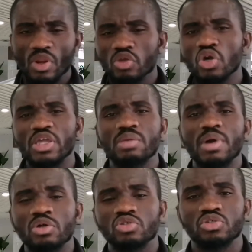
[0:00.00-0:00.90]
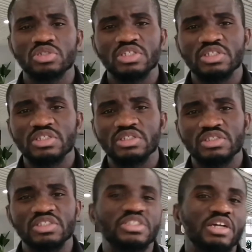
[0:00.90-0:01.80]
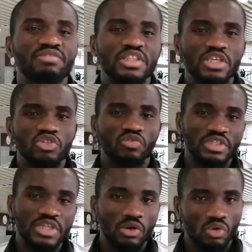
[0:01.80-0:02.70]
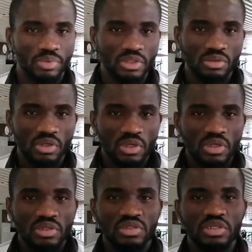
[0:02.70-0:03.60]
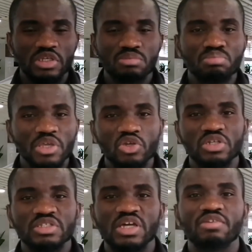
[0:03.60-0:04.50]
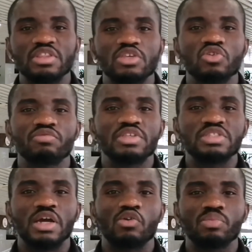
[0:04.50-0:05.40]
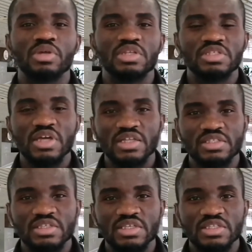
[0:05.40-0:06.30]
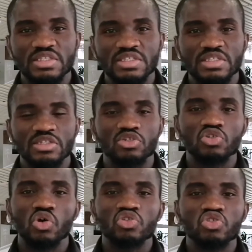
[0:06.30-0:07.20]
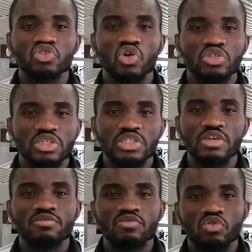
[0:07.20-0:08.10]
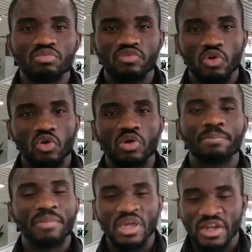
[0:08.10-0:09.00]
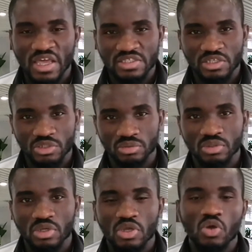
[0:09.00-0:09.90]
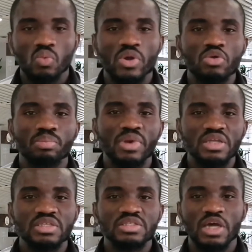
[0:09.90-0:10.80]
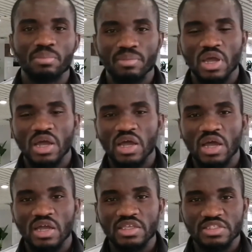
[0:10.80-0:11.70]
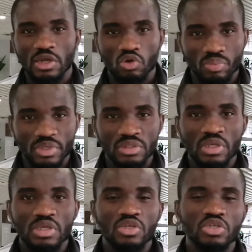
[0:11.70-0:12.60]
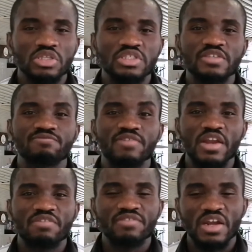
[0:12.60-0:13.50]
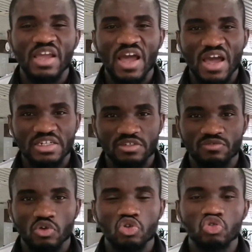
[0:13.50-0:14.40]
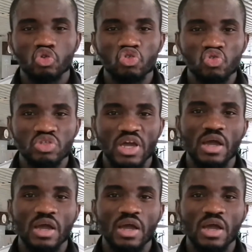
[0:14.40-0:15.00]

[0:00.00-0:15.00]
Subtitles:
talking about the disadvantage of intercropping, the major disadvantage of intercropping is that it does not give room for mechanization. When you practice intercropping, it is very, very hard for you to use